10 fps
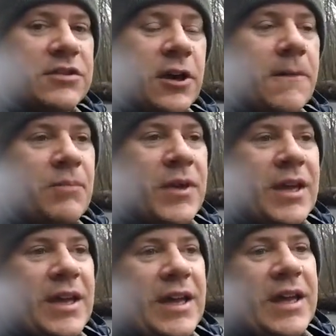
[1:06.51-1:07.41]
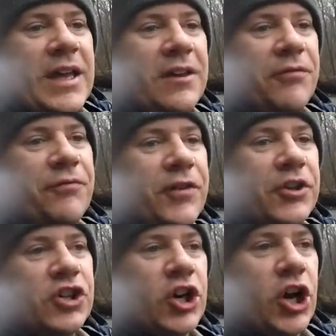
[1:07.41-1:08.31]
So if
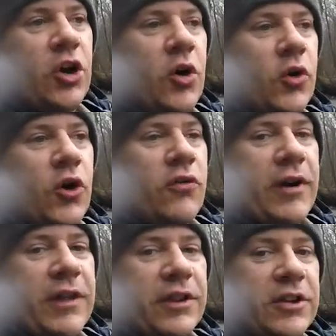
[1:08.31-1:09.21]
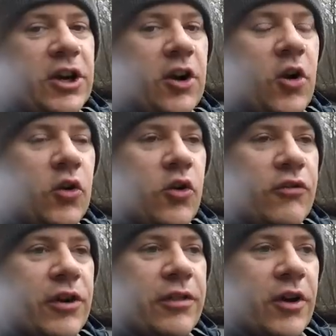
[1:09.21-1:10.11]
fish are going to hold over, I think they're going to hold
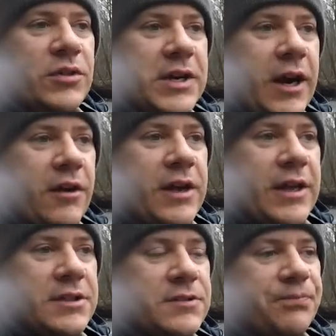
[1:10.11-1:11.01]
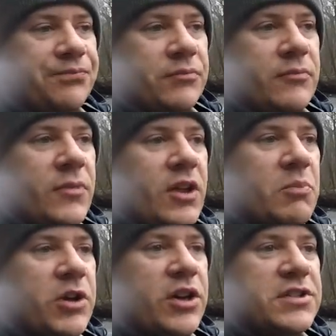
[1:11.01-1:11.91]
over in those areas
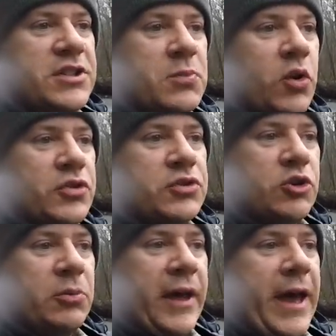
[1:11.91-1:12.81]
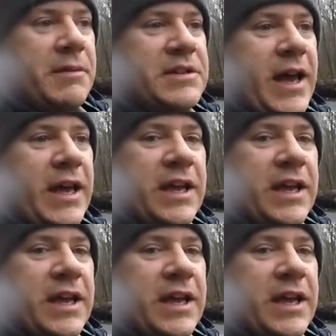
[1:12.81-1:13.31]
because it's more suitable habitat.